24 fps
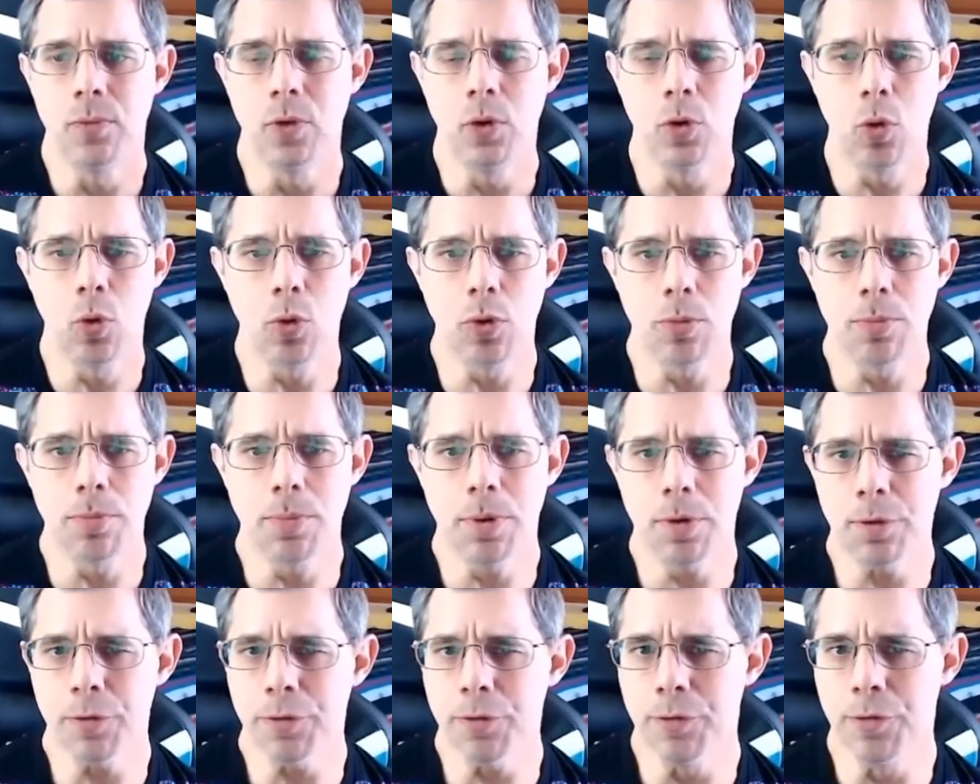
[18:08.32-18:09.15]
corn
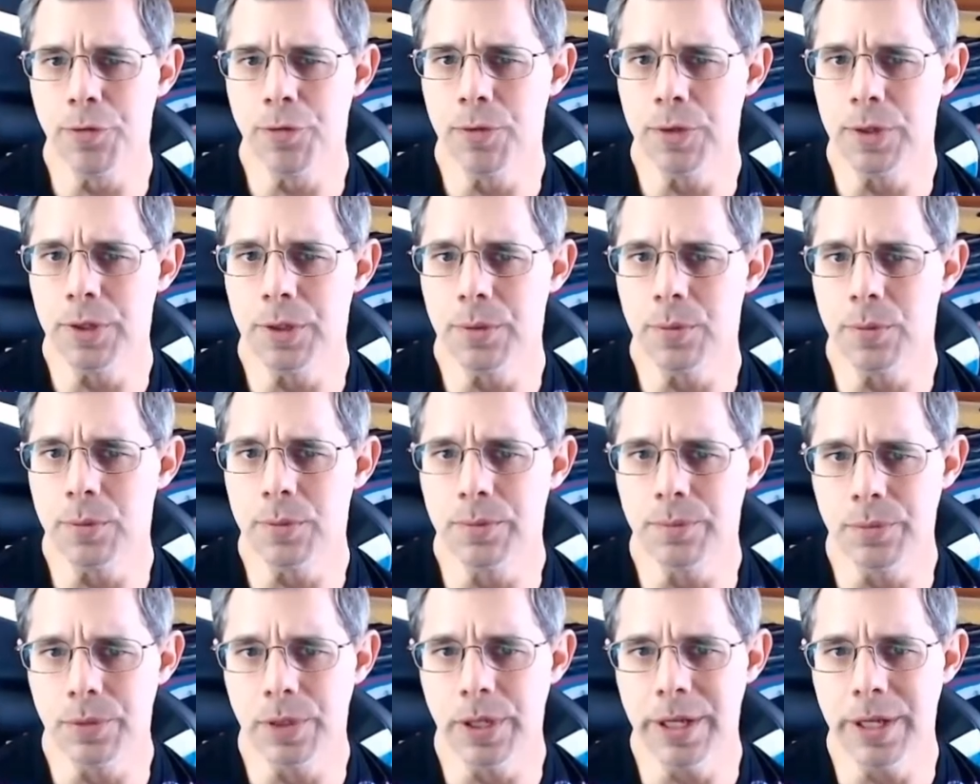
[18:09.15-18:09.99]
puff in a,
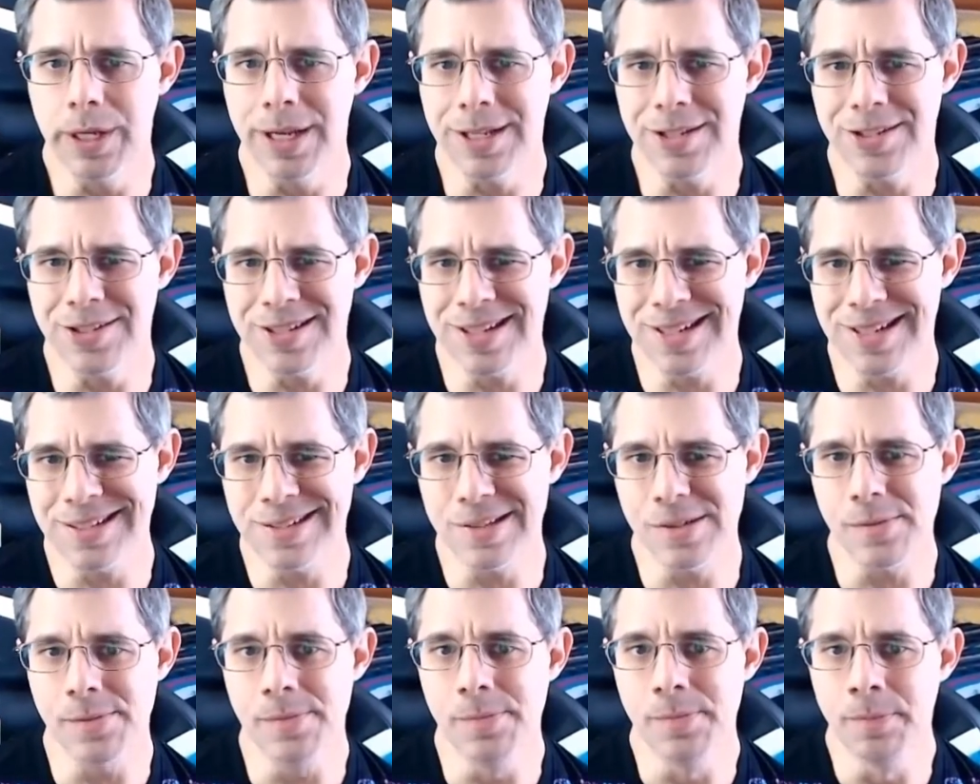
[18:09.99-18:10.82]
in that
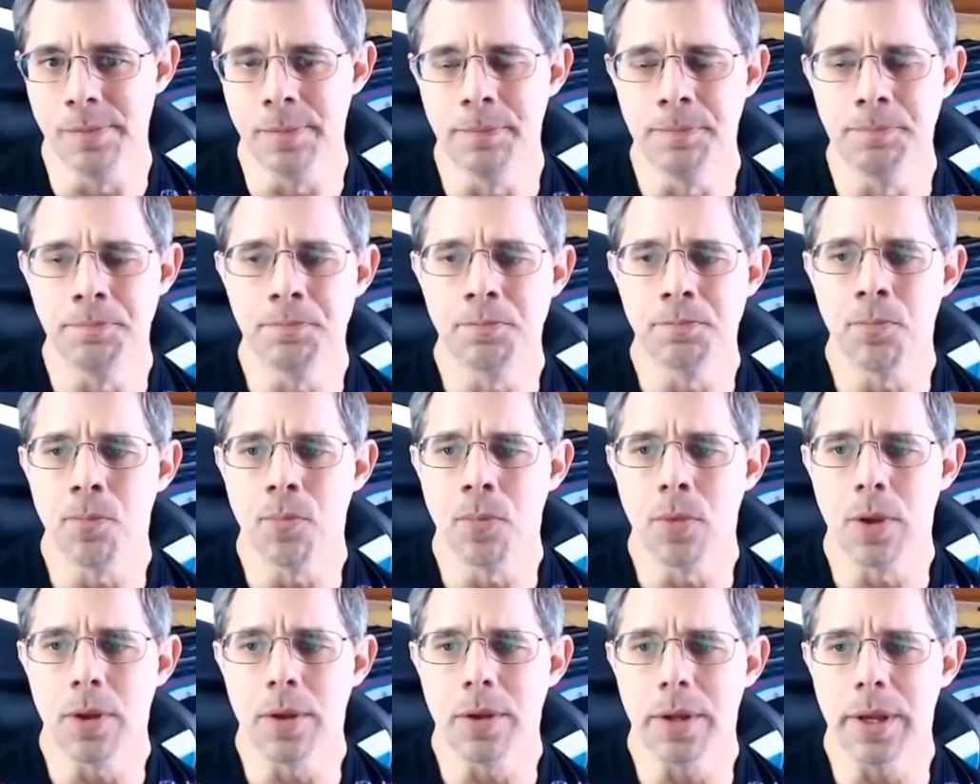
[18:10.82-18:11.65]
style.
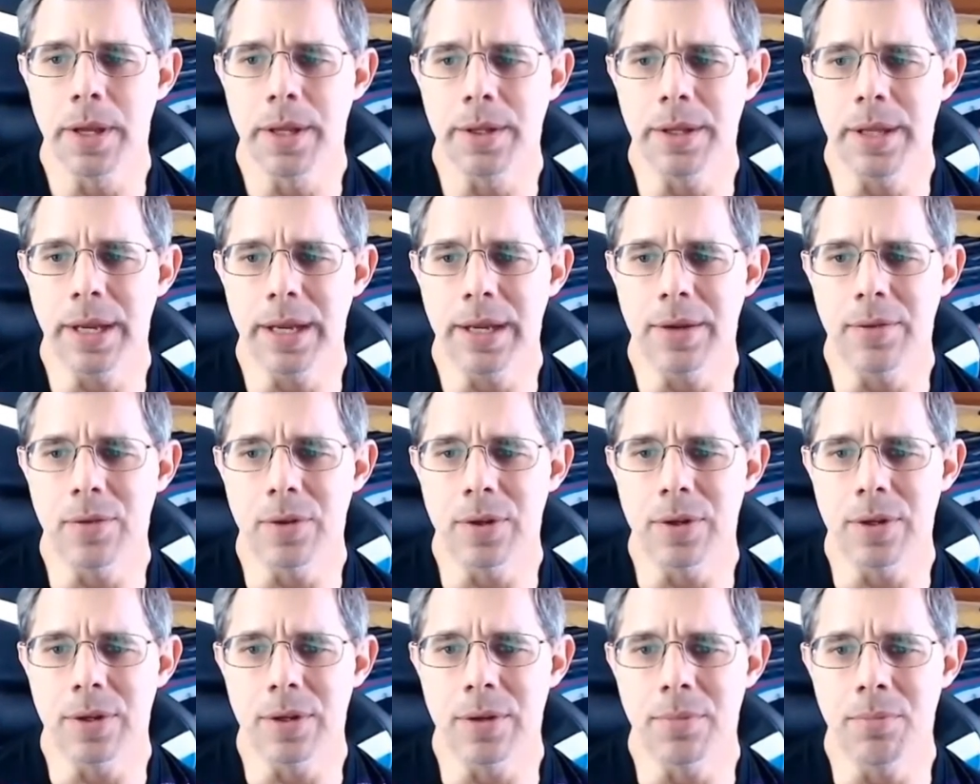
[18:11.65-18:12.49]
They have
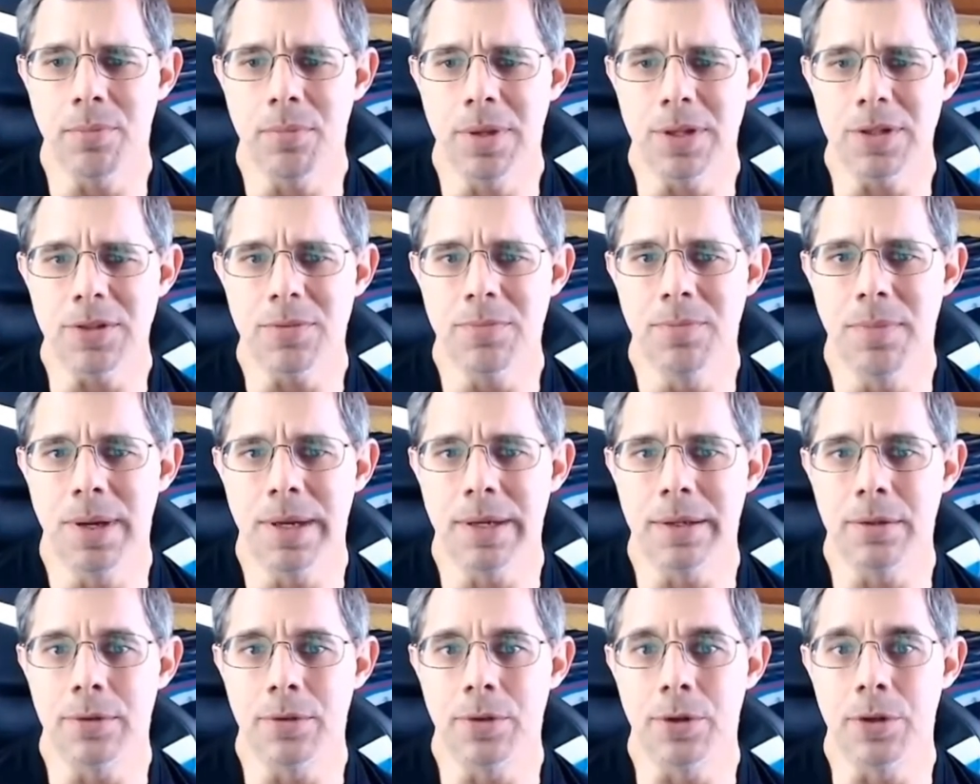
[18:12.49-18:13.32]
a much
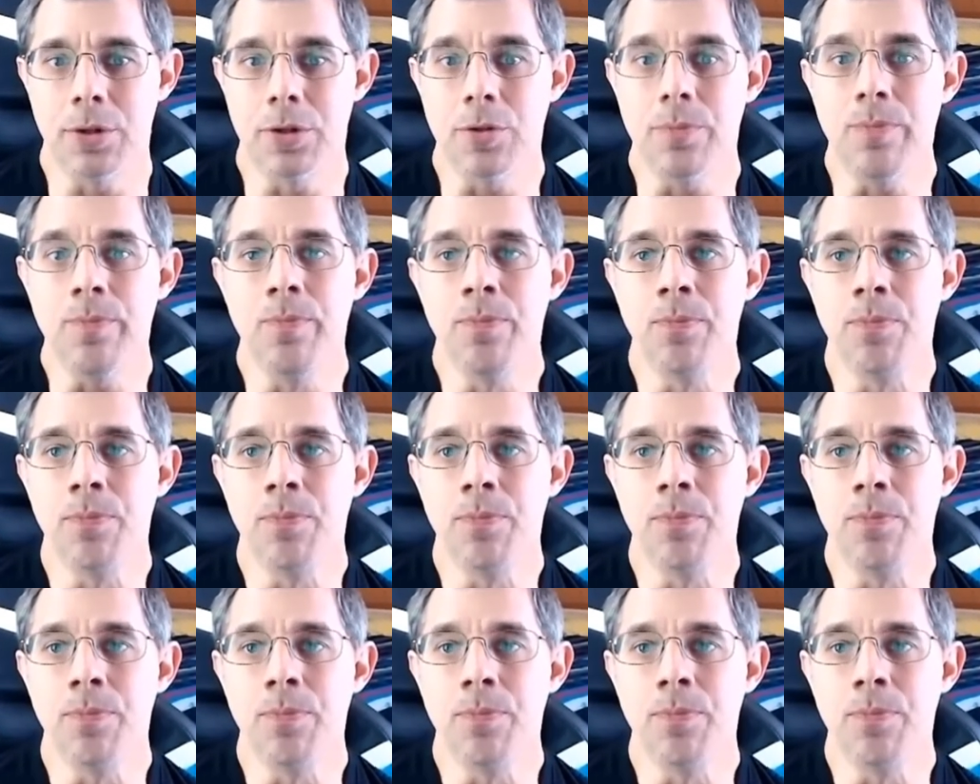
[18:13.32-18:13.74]
milder